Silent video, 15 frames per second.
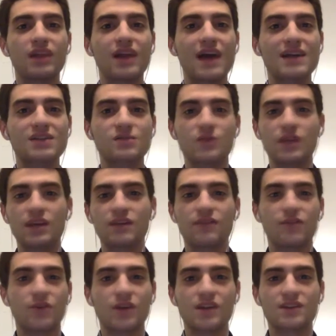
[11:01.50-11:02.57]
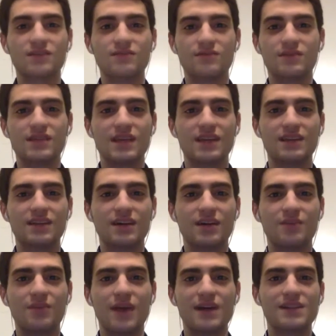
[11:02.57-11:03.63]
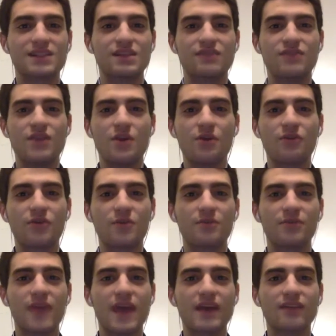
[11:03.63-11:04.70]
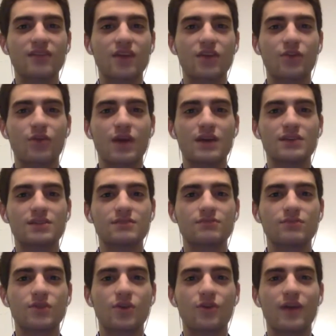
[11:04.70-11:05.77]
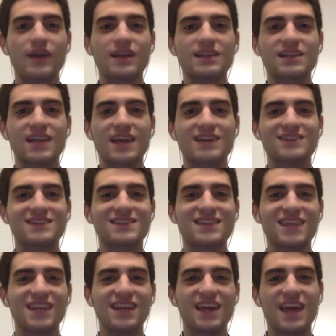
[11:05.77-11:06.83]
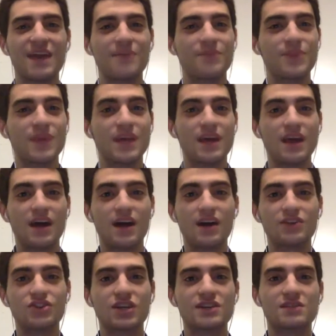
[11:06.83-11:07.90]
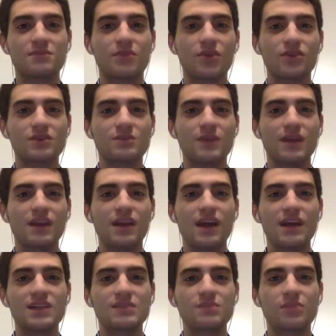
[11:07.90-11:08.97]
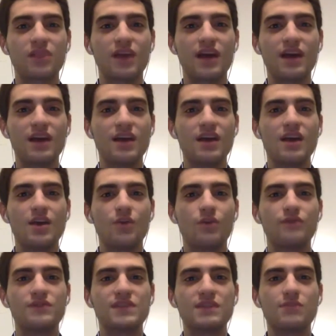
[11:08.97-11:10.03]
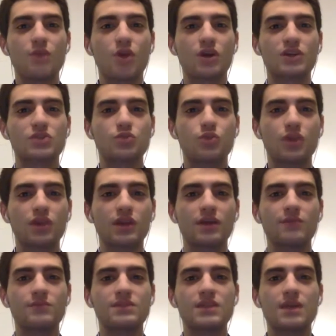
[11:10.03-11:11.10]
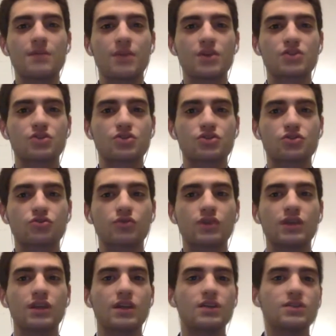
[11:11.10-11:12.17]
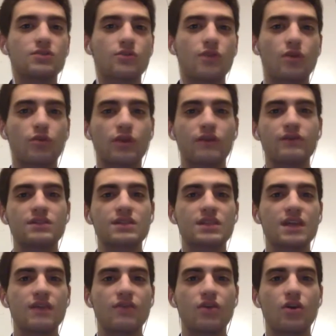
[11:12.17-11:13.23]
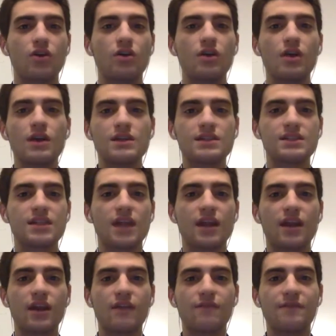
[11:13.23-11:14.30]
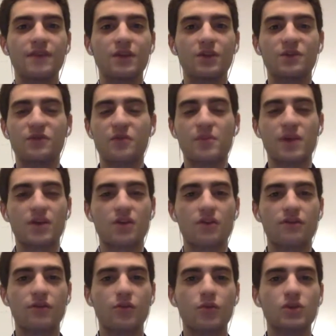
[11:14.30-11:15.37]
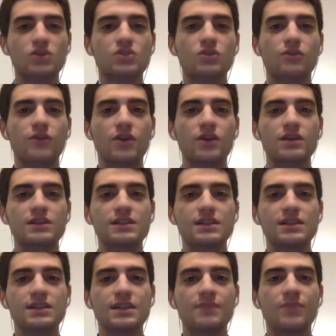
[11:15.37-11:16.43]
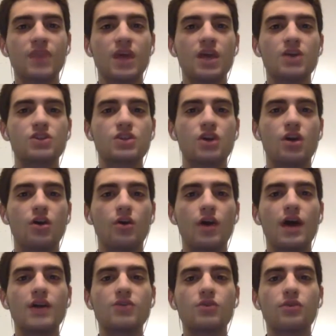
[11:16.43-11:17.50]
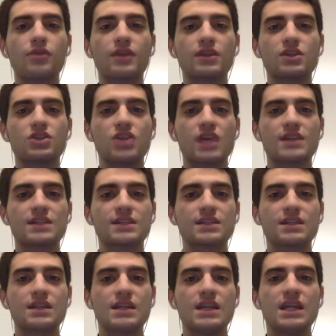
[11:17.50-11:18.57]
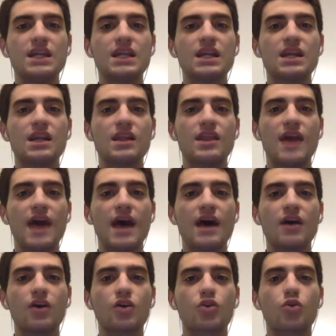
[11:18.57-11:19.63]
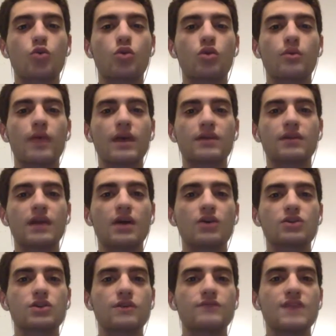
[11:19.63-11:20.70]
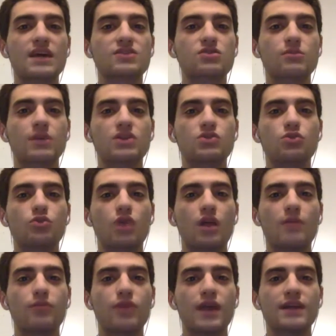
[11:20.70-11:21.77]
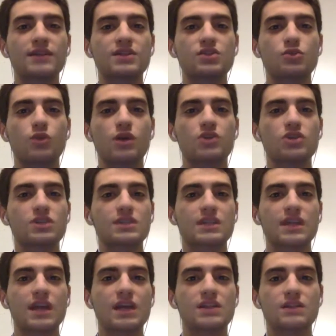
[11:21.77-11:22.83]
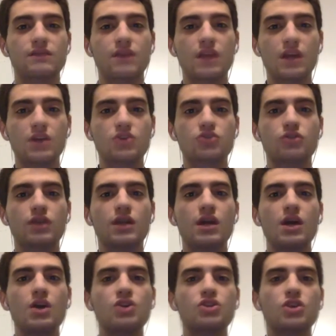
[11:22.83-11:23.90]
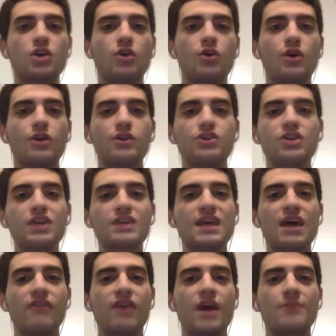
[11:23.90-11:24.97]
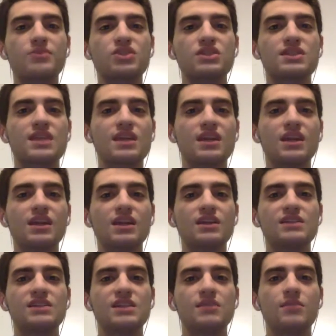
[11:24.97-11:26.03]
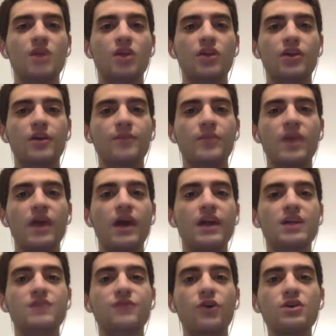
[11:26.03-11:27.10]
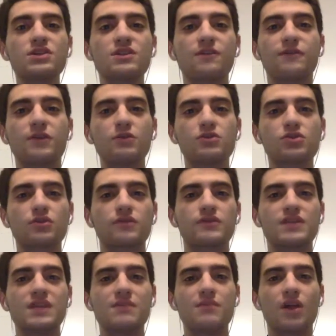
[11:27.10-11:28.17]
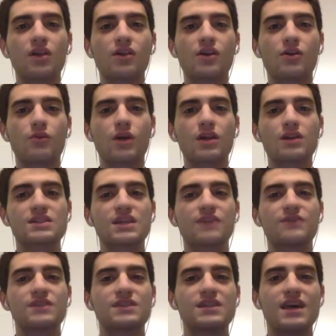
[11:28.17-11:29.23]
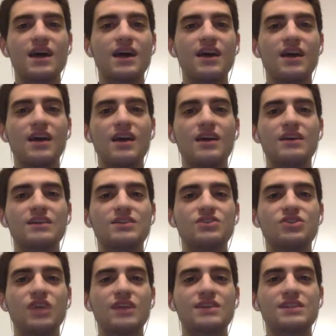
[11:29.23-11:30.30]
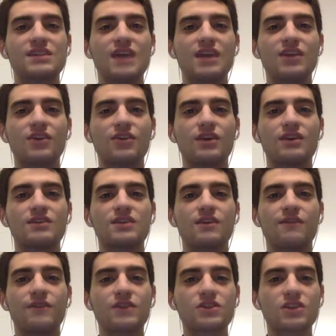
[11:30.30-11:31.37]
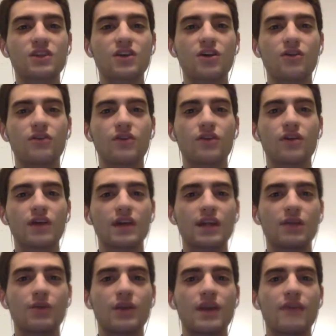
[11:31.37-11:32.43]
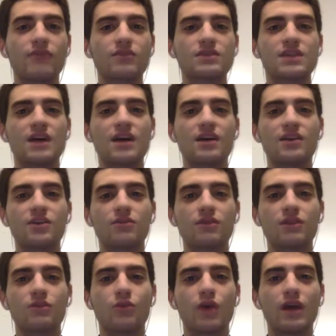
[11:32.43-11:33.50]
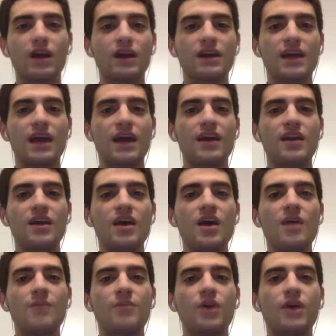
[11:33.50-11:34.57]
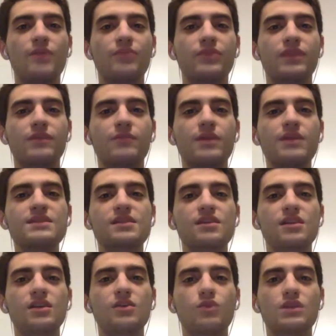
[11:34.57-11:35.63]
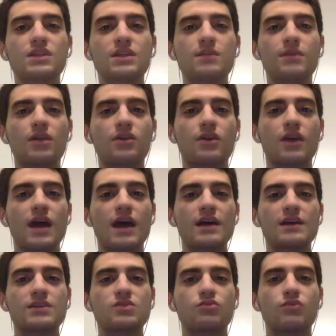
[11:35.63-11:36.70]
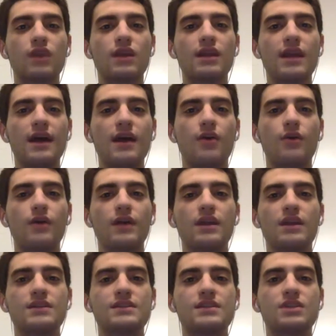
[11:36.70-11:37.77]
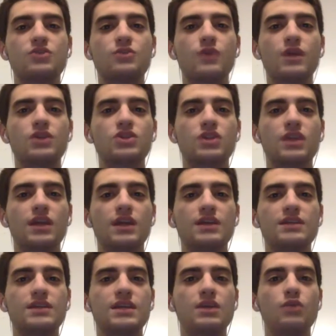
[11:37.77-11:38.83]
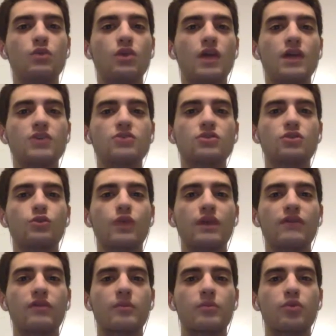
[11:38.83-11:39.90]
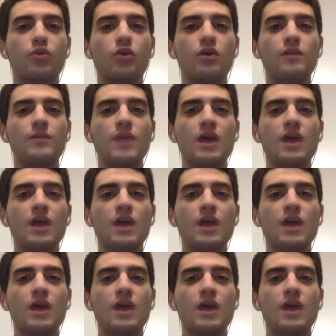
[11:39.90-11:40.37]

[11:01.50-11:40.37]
play last week, if you want to take a positive note from that otherwise horrendous Kansas City game. Justin Burris made a nice play. We've seen Marcus Williams and Buster Skrine and Darrelle Revis. They've all stayed on the field for better or for worse so far this season. So I don't think the Jets needed that cornerback. They also have Dexter McDougal on practice squad just in case of an injury. So the Jets have options. They didn't need D. Milliner. And as far as the future of D. Milliner, well, it's safe to say his Jets tenure is officially over and he will never don the green white again. But basically what D. Milliner has right now in his situation is he will enter the waiver pool